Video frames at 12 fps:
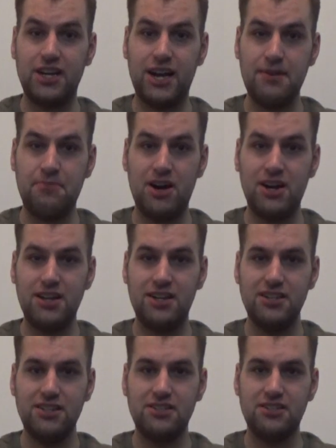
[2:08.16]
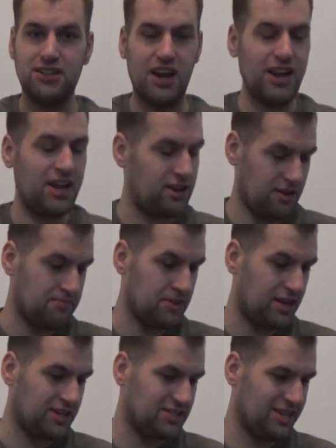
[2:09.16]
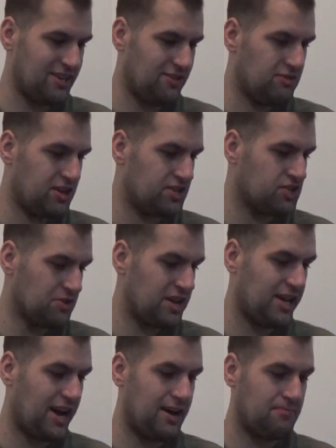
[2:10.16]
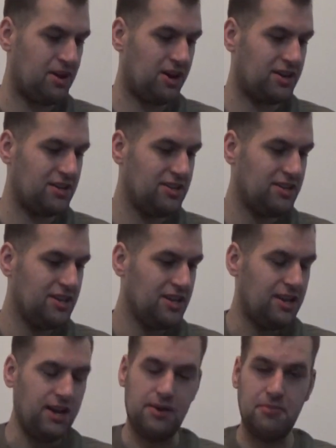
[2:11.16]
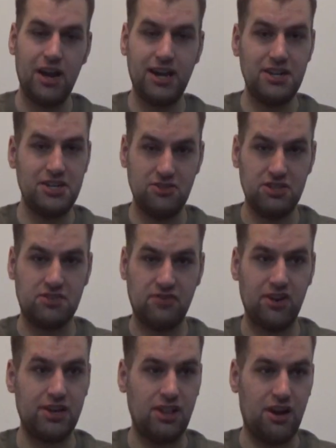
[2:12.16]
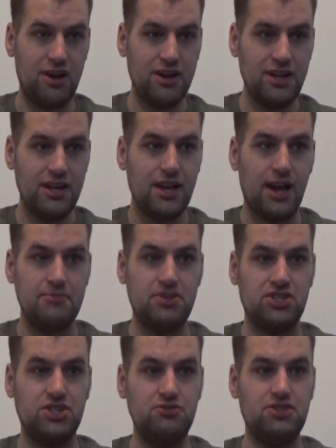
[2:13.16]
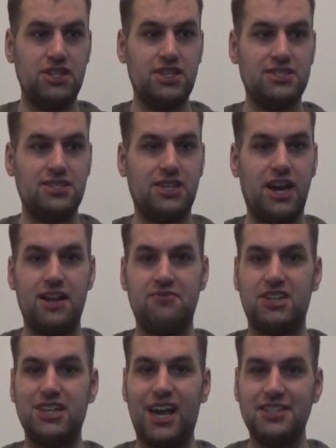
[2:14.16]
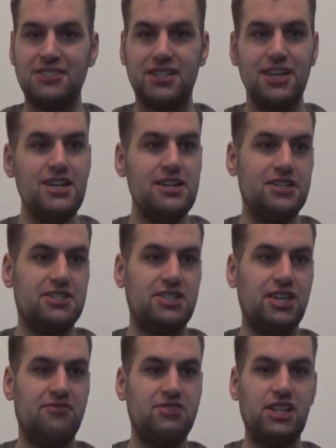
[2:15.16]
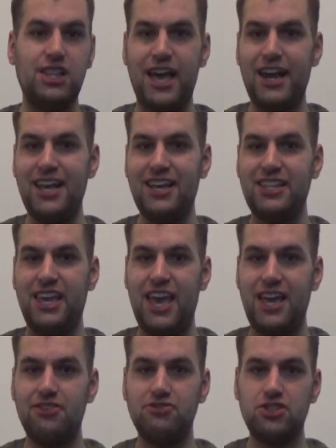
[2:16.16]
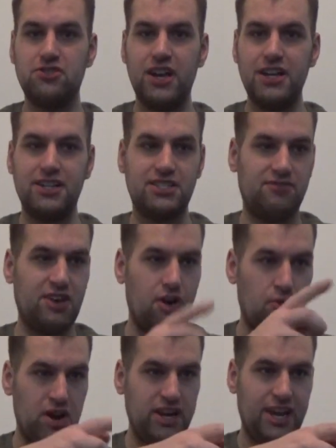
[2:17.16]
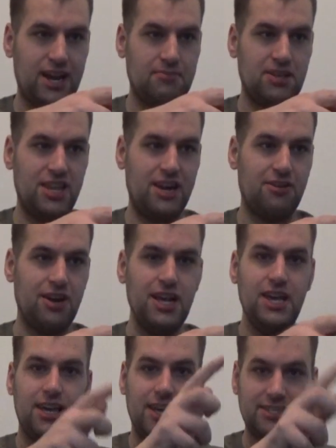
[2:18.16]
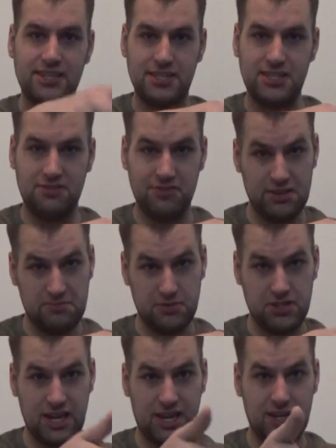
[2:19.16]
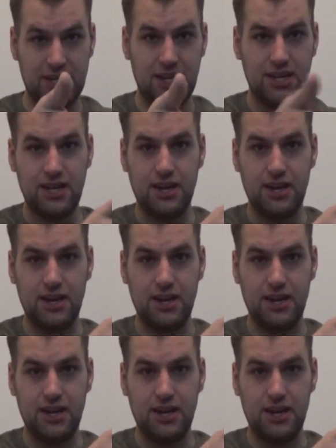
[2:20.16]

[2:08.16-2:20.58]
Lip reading: an iPod? God, I hope not, because I don't want to drink iPod. I'm not going to do this very long. I'm just using this as kind of a test to see if the lighting and the angles are right, because I've got one camera there at 60 frames per second